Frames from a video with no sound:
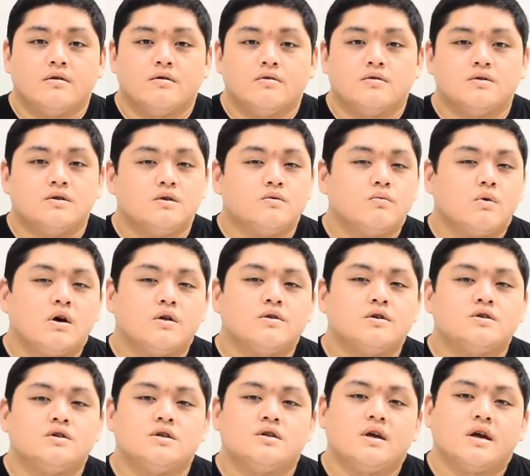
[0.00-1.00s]
You see, while the
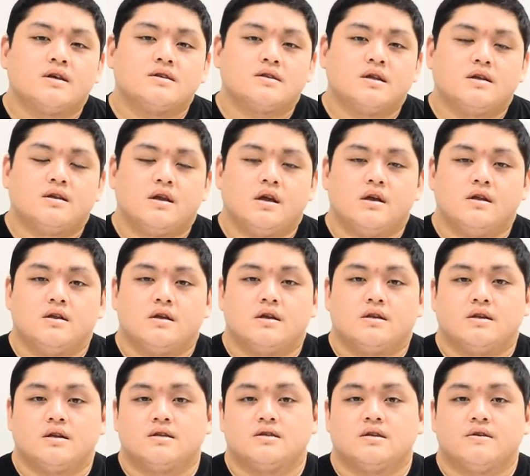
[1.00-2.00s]
GTX 1080 and
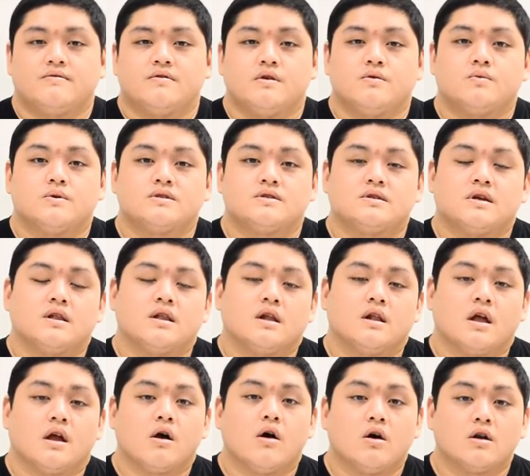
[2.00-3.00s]
1070 was selling
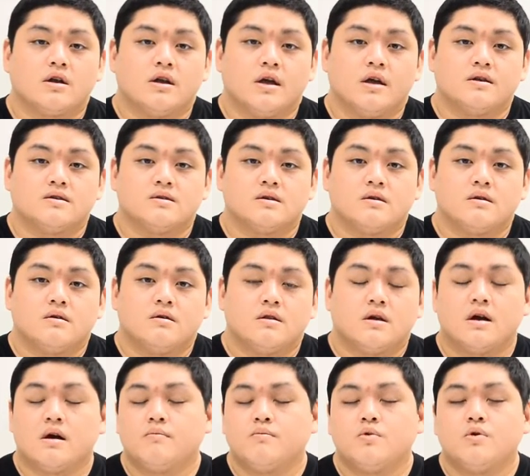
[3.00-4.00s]
like hotcakes, the
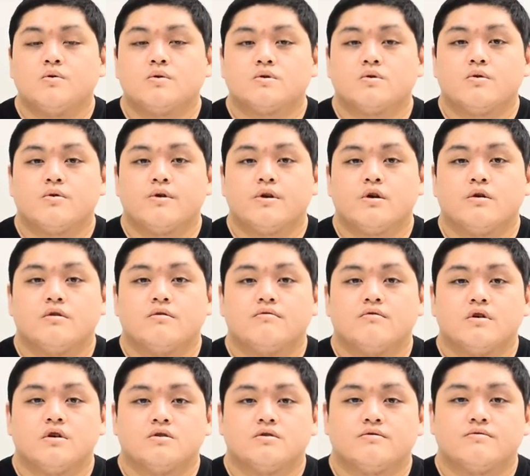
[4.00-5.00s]
company was already on the
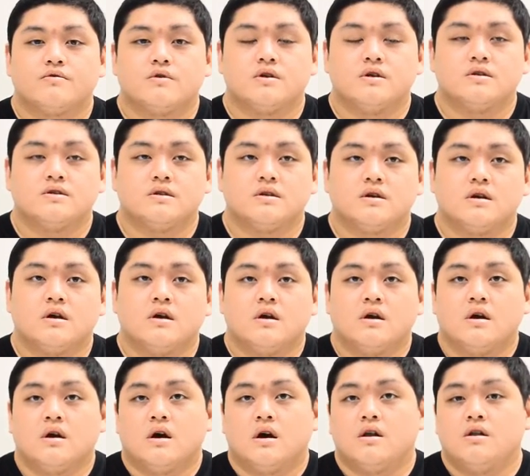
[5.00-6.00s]
verge of releasing
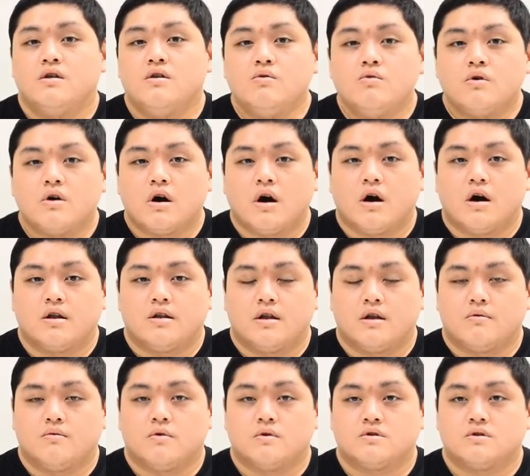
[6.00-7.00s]
a new card that
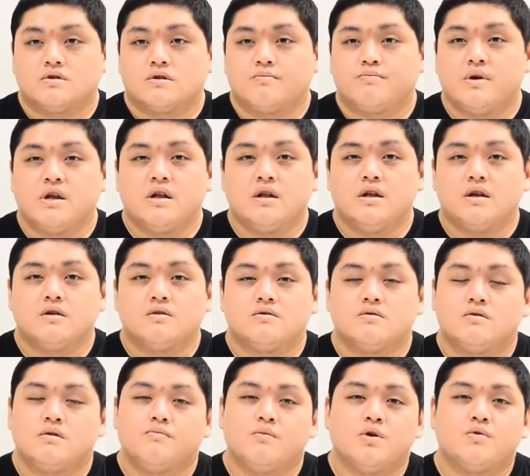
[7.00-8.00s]
was appealing to
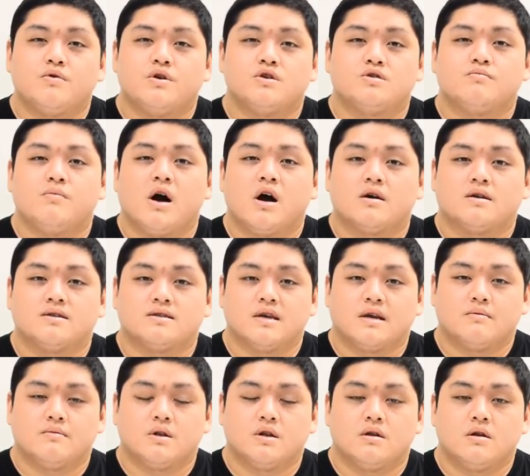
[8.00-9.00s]
the mid-range market
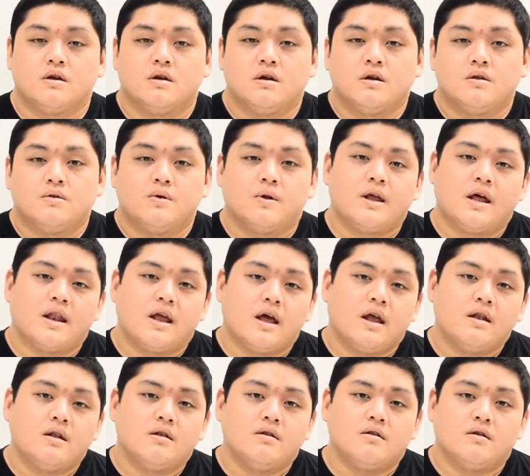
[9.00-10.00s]
segment. To that
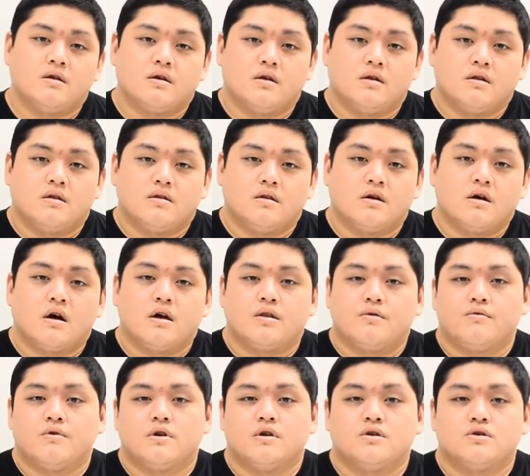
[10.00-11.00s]
end, the card they
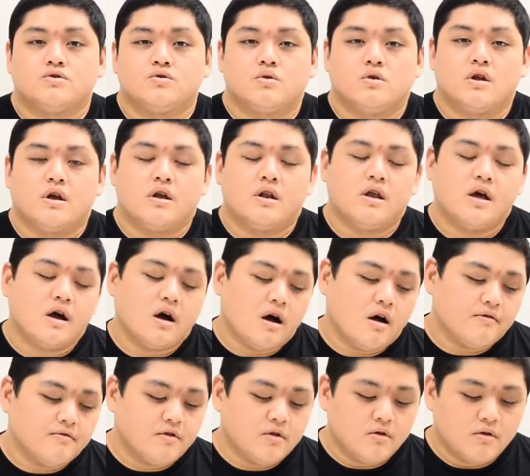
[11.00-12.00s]
released shortly
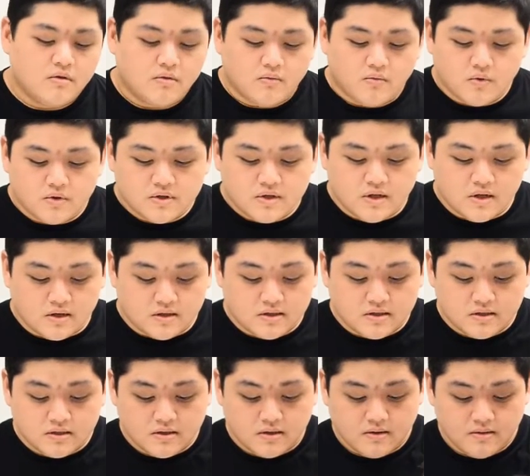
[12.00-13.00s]
thereafter was
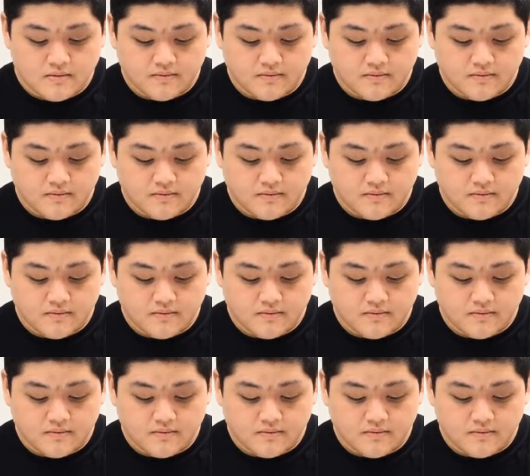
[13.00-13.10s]
this.